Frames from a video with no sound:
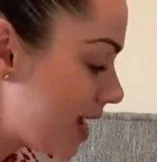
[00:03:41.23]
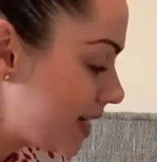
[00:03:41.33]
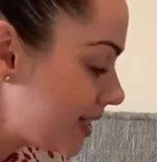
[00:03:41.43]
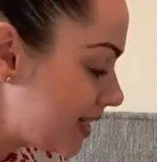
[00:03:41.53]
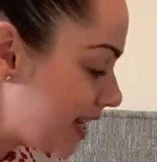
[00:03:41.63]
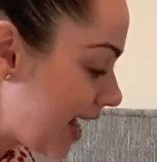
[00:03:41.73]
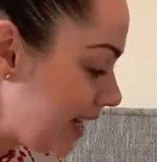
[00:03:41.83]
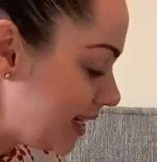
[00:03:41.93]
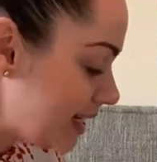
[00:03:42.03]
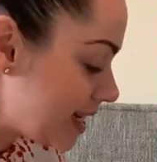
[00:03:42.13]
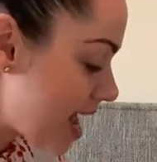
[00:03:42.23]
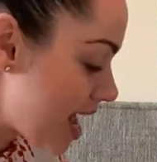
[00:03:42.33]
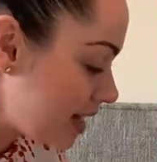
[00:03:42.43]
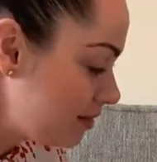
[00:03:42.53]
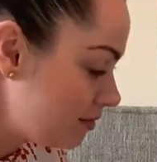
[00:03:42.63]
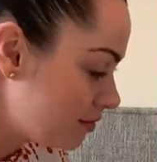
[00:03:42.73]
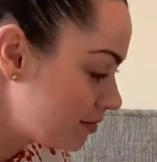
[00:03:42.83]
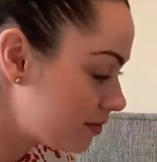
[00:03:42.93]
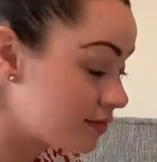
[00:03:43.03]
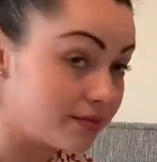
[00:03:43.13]
19
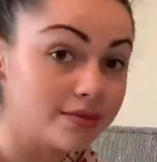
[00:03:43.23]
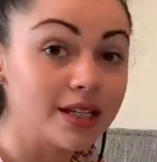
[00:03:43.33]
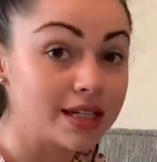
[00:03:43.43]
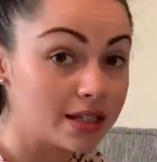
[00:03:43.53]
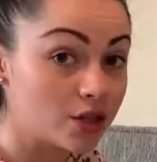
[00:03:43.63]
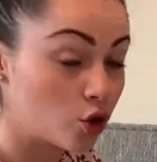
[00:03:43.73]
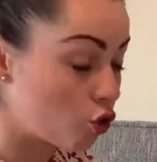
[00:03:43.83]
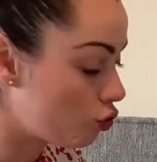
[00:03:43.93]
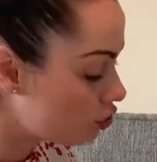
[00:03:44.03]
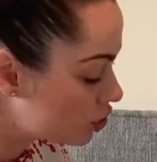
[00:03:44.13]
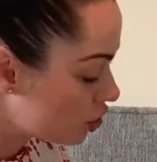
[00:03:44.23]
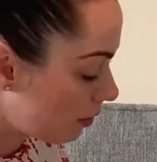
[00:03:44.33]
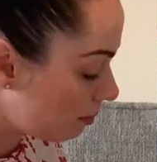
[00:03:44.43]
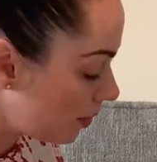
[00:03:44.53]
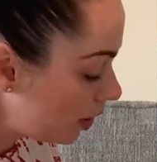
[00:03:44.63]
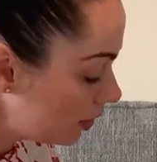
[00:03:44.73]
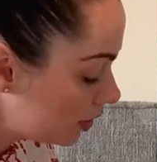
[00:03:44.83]
is an odd number